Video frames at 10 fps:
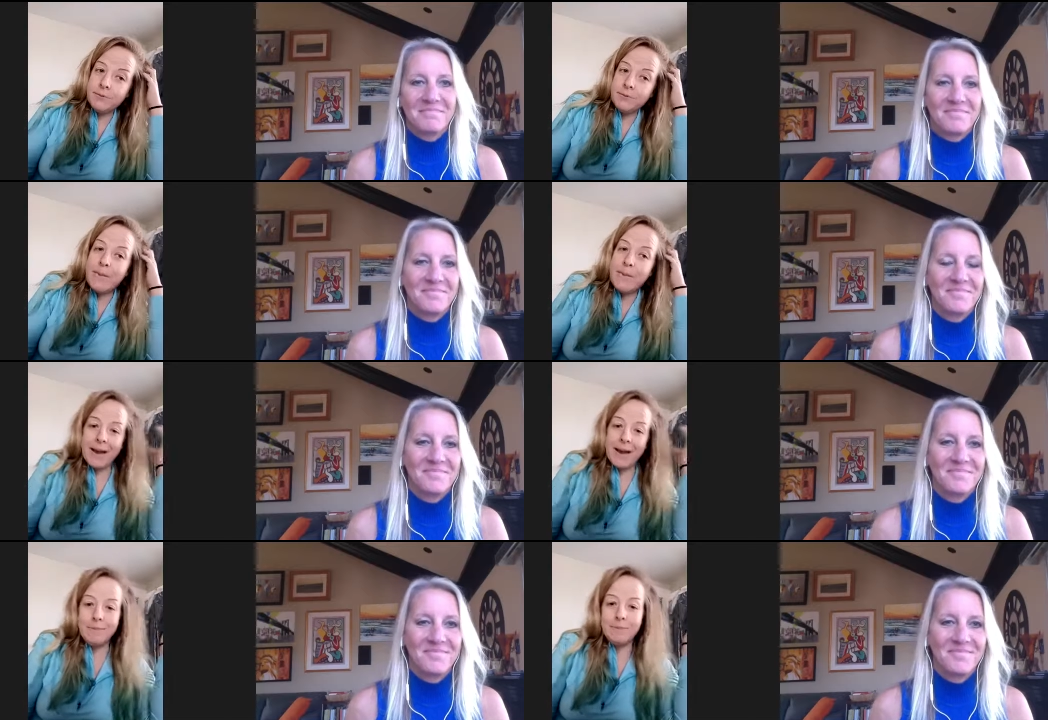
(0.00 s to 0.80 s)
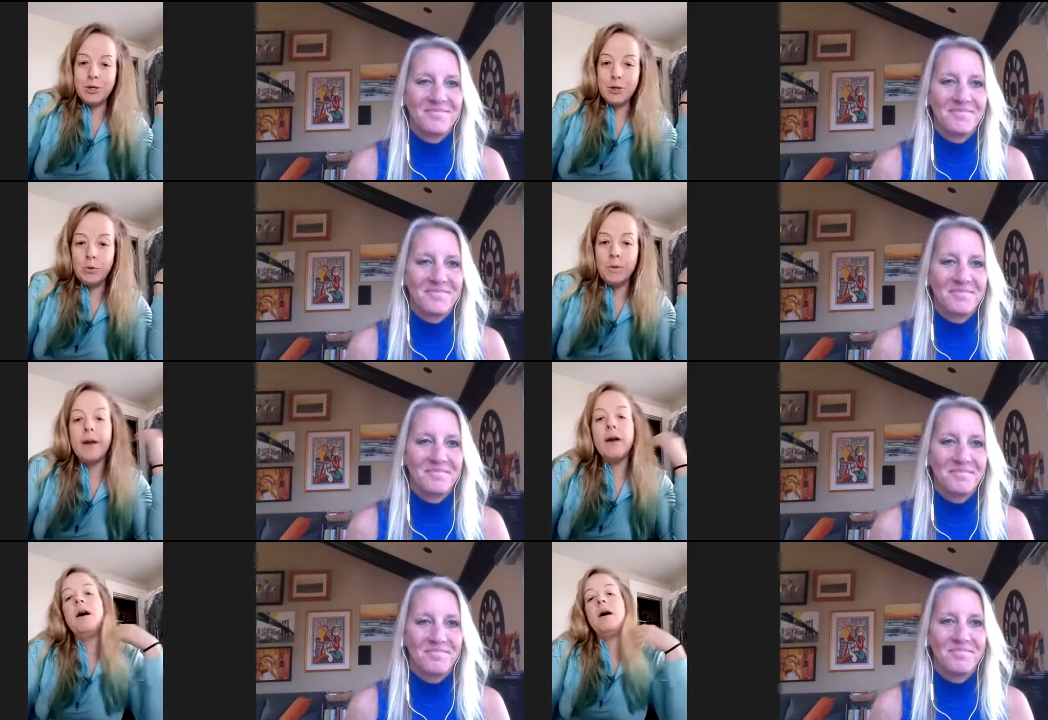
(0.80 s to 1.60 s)
Speaker 1: we make up to,
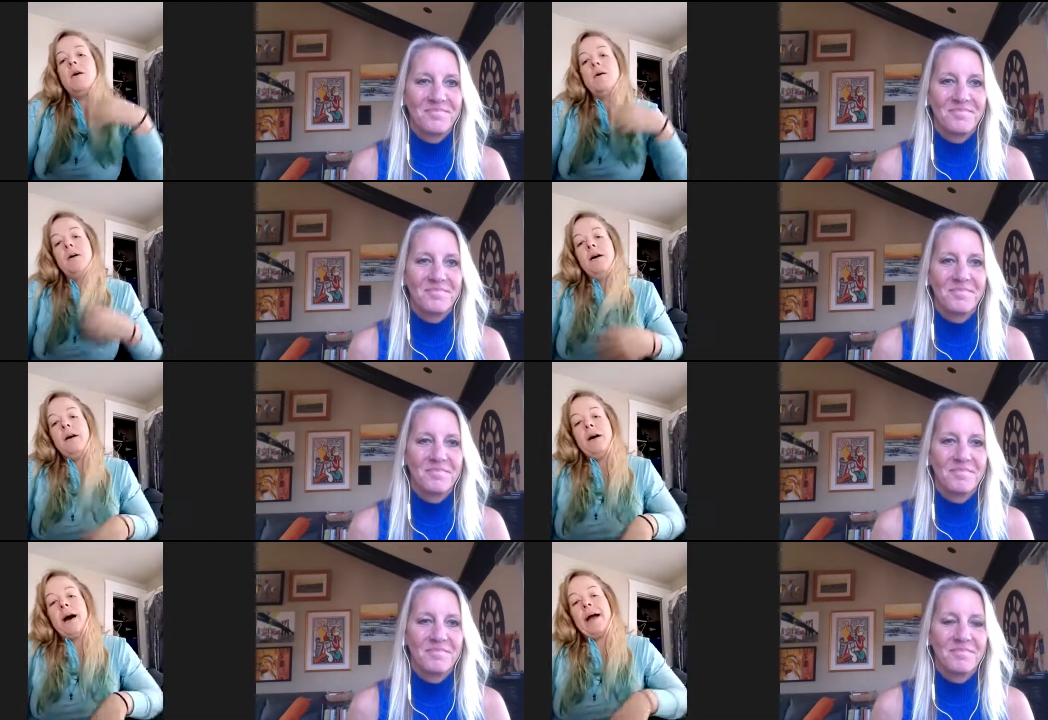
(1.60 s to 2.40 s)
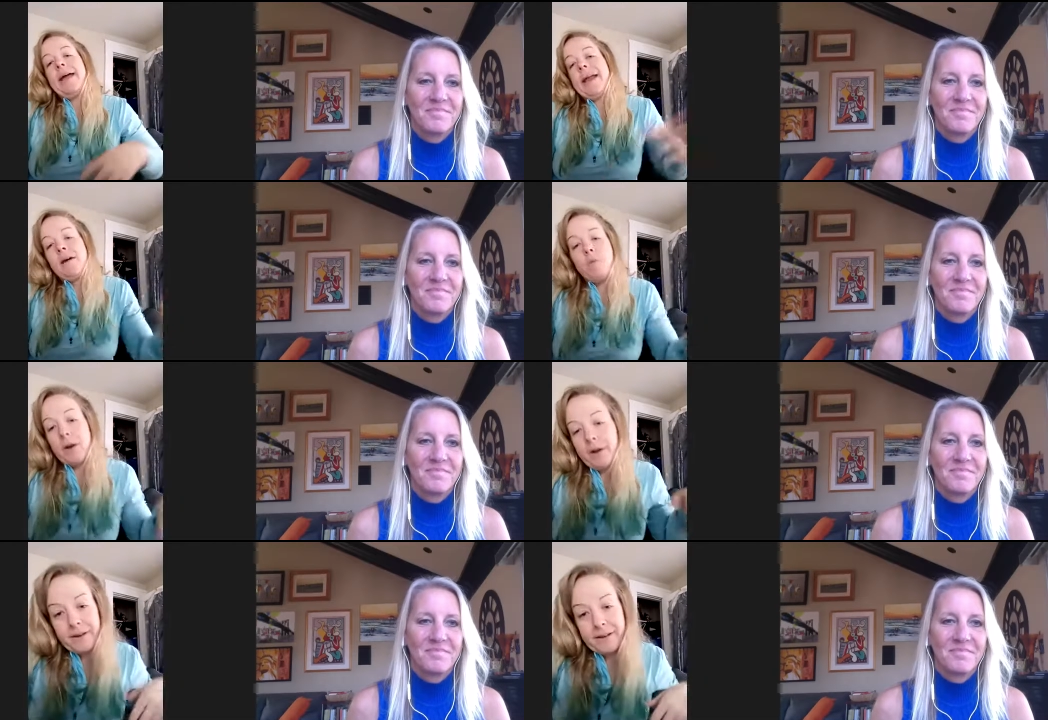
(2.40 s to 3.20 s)
like, oh, I can have
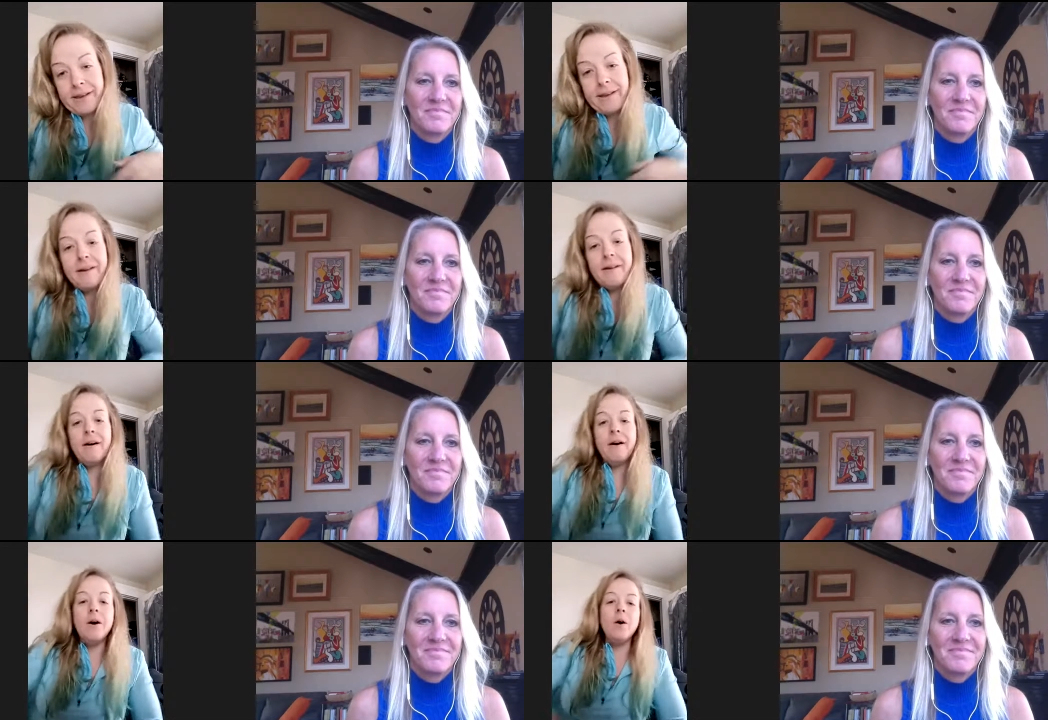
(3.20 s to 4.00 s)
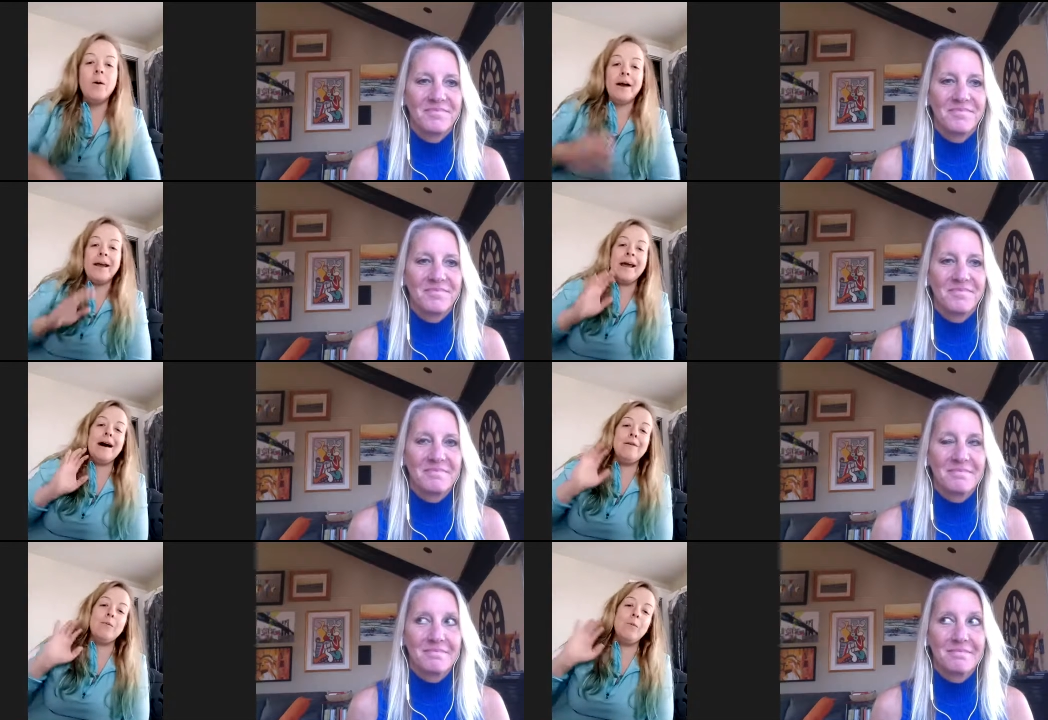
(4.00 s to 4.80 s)
one cookie, or, oh, I can
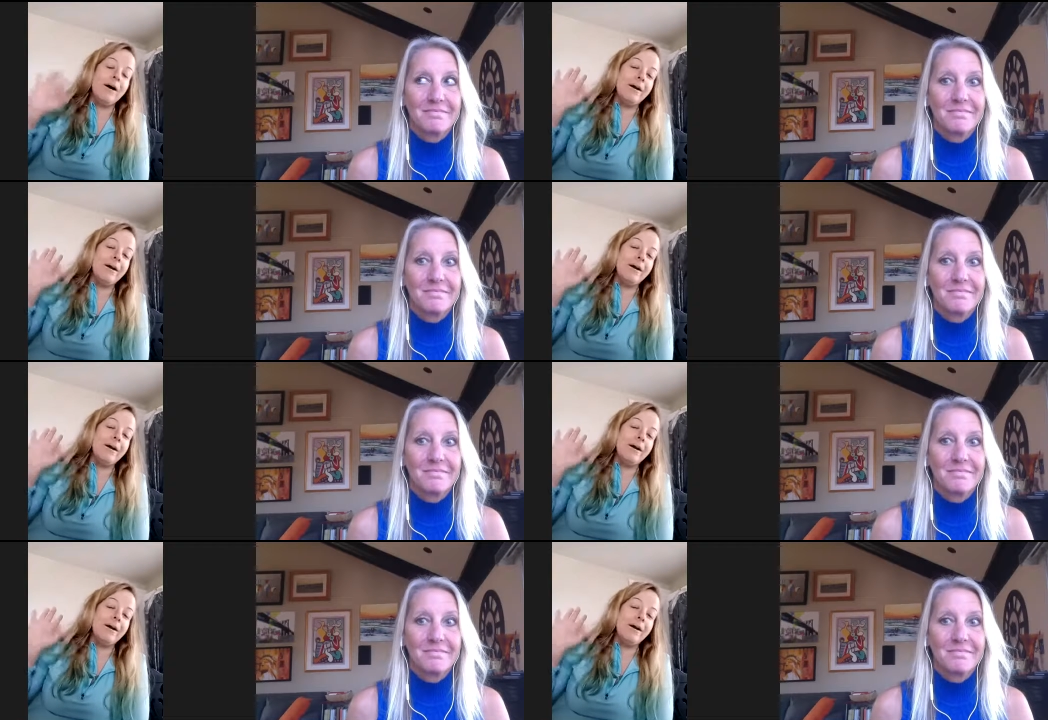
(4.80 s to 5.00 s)
have